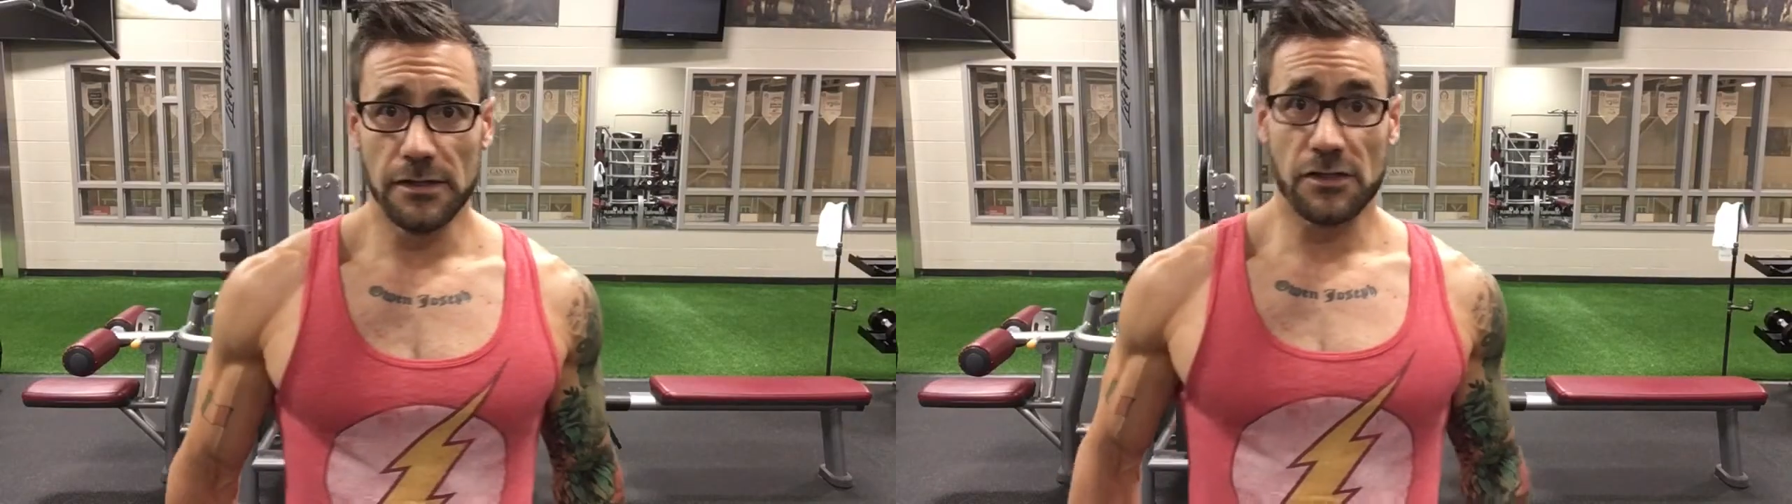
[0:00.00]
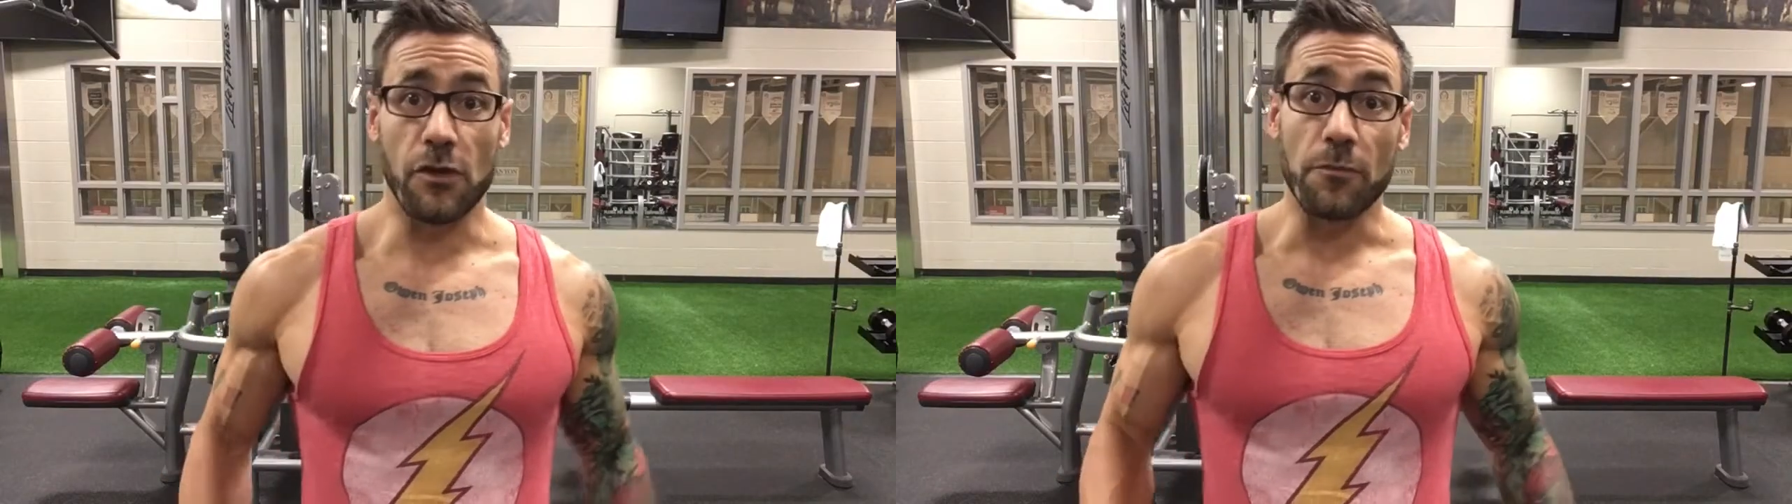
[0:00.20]

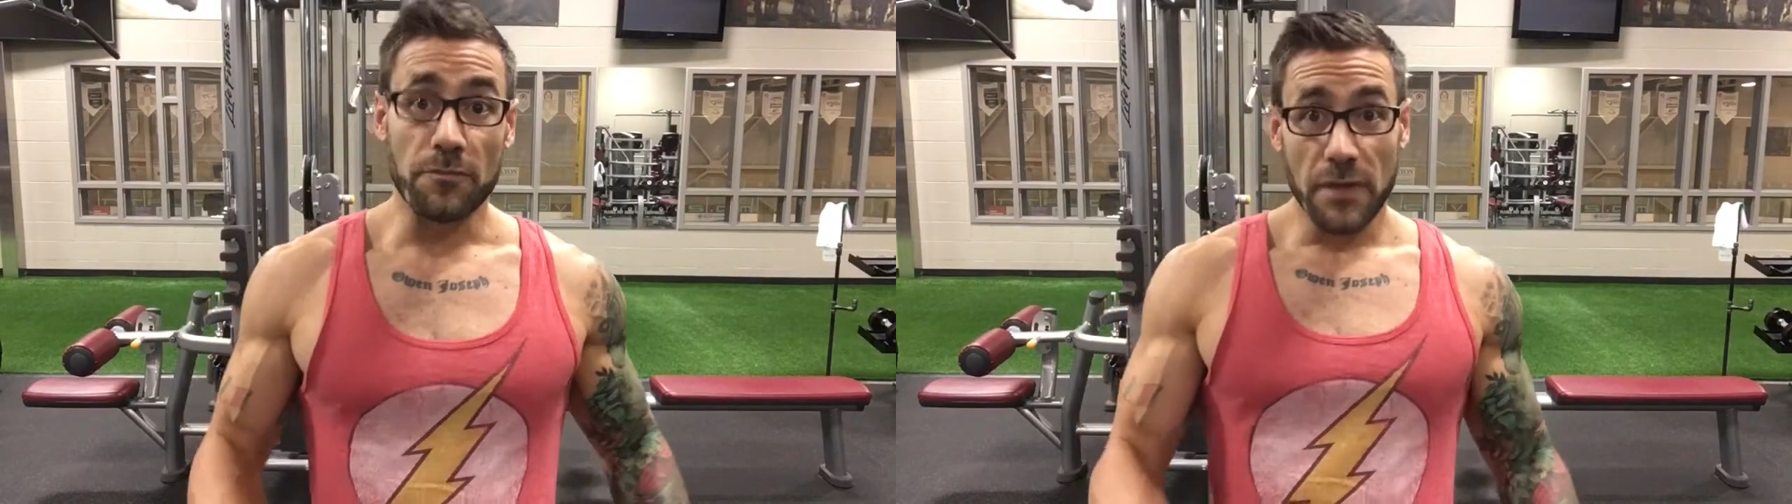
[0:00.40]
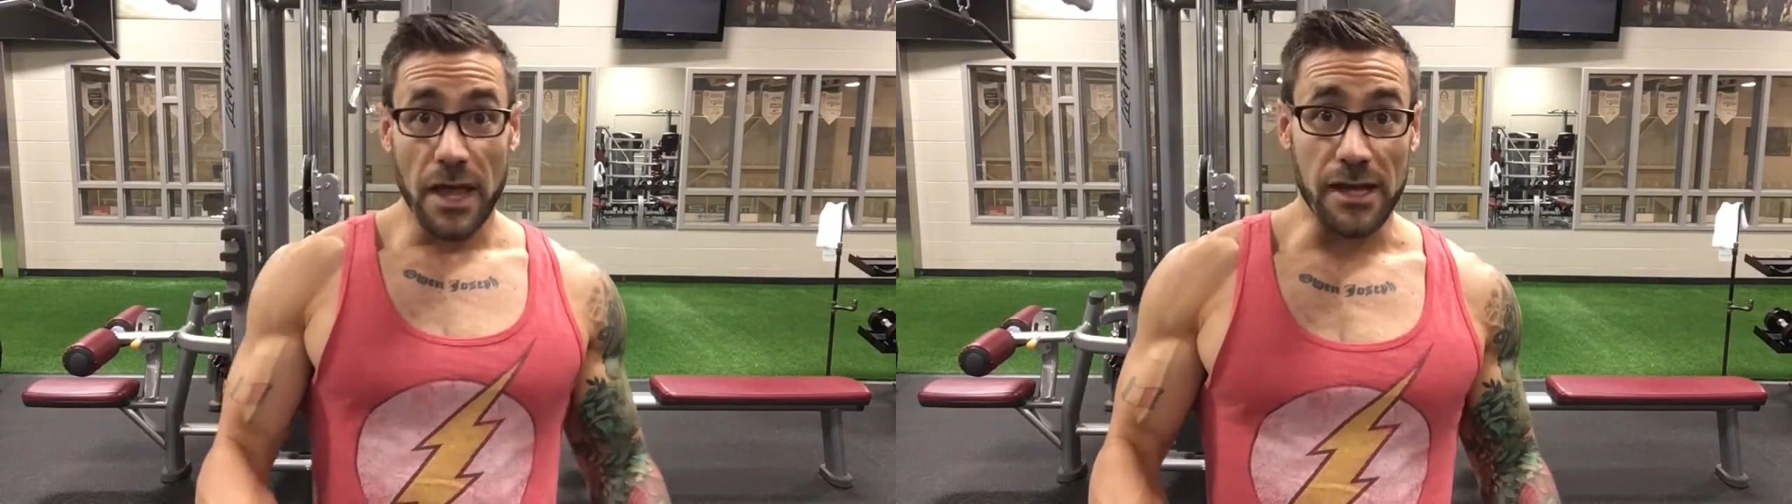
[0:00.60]
So,
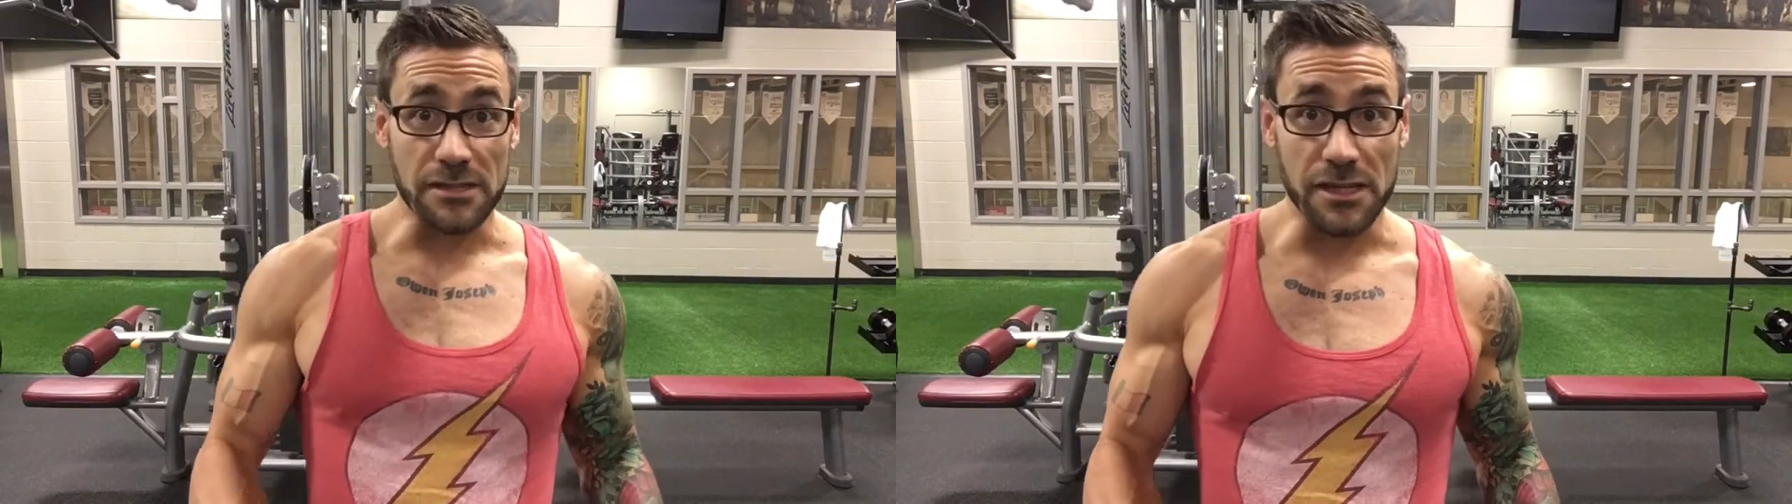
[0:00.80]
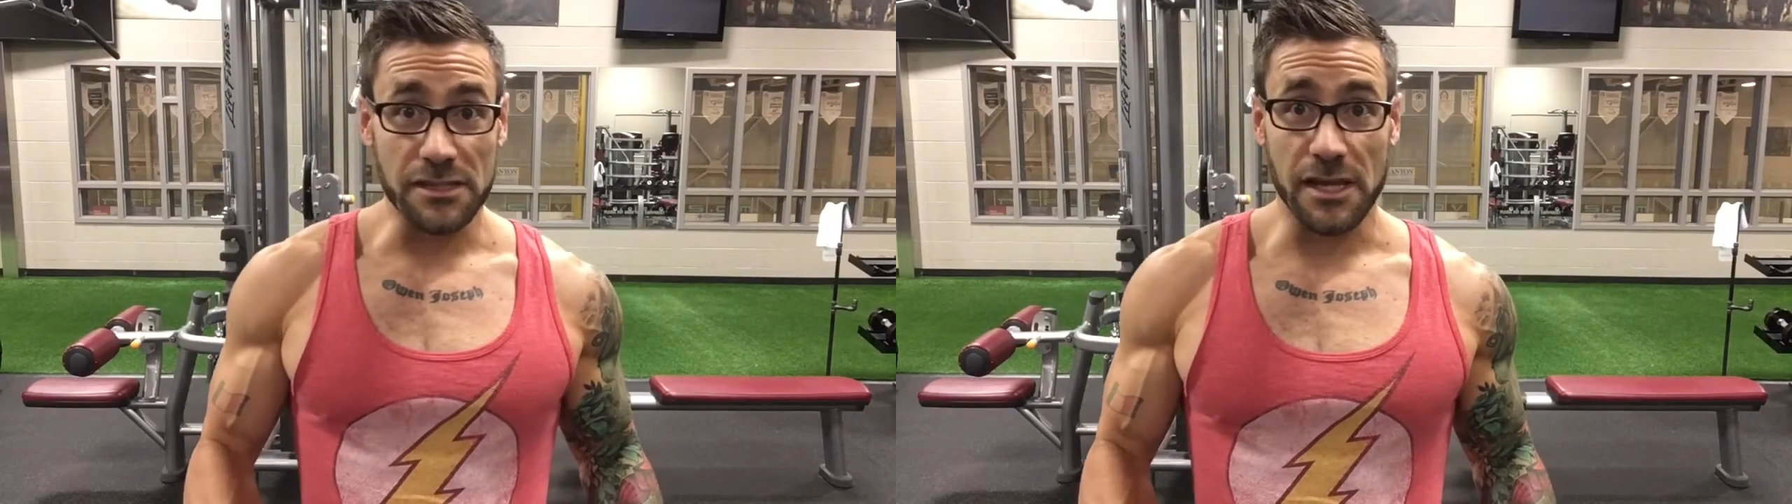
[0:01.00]

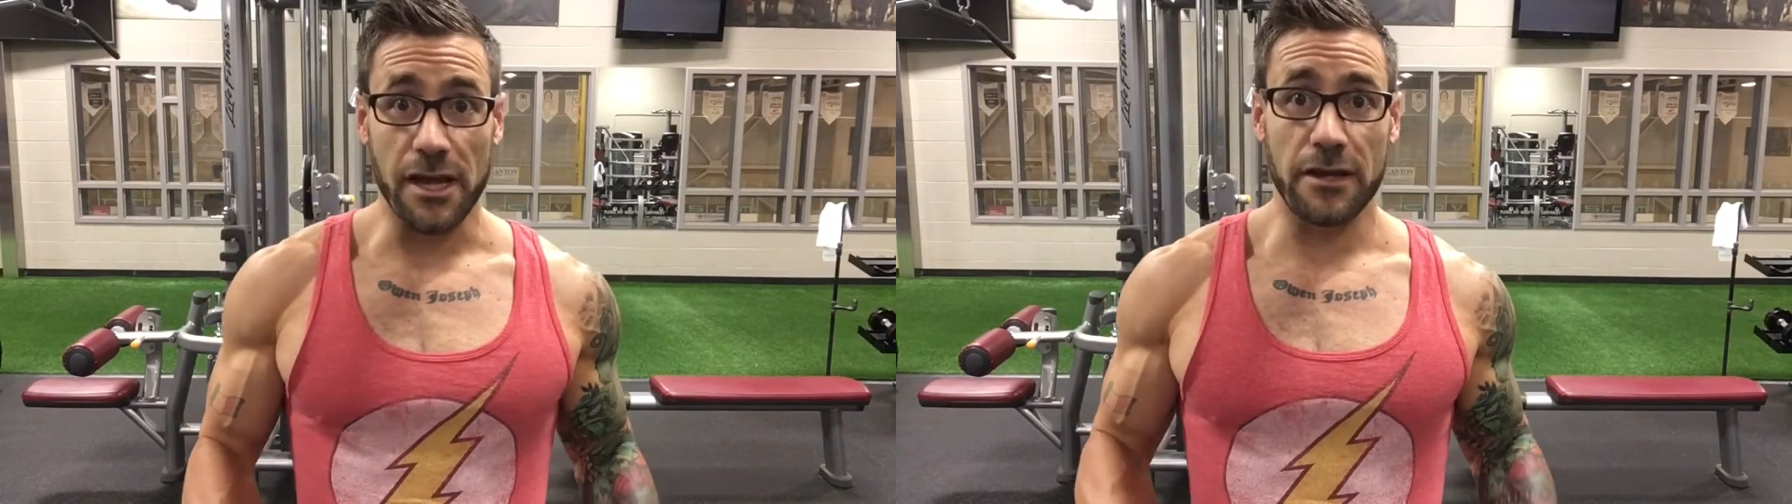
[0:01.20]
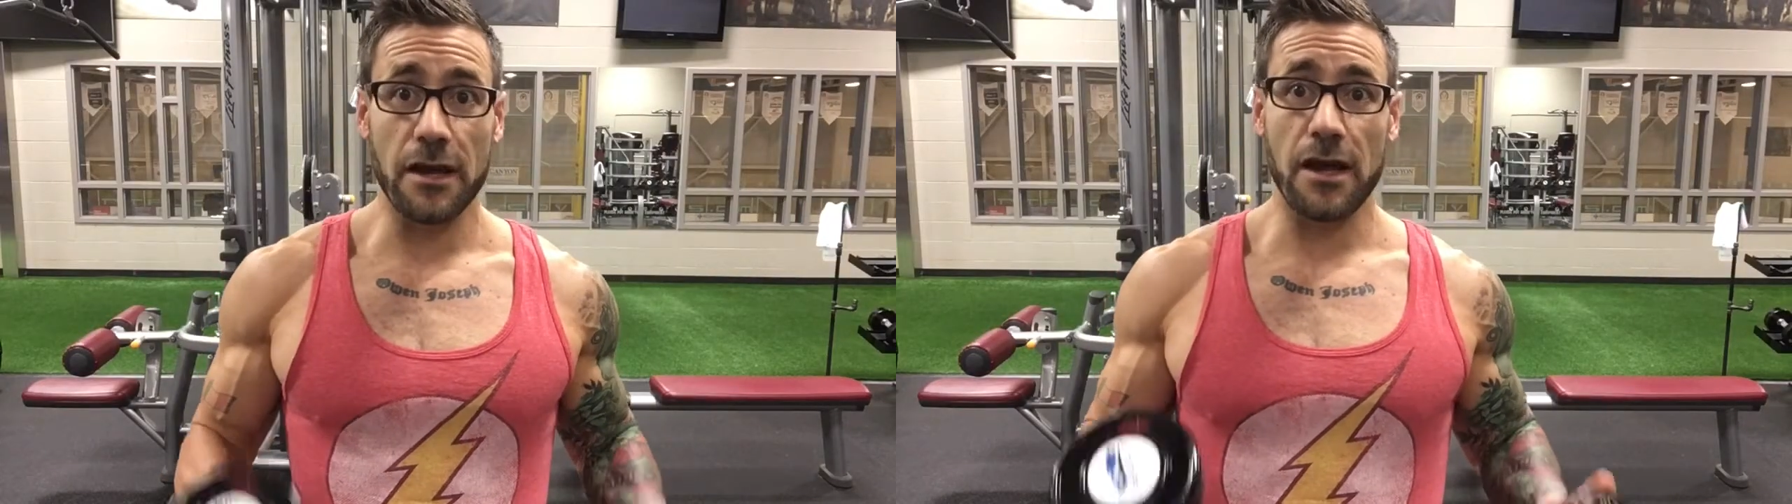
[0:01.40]
as I
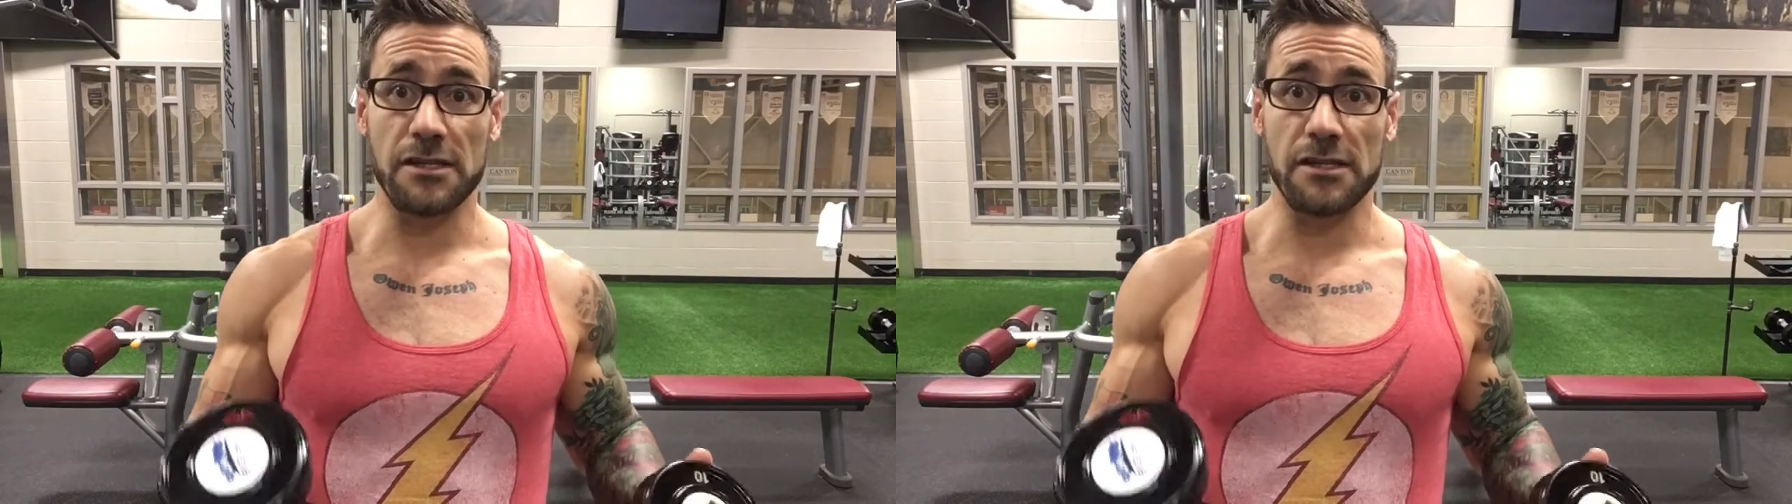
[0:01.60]
said,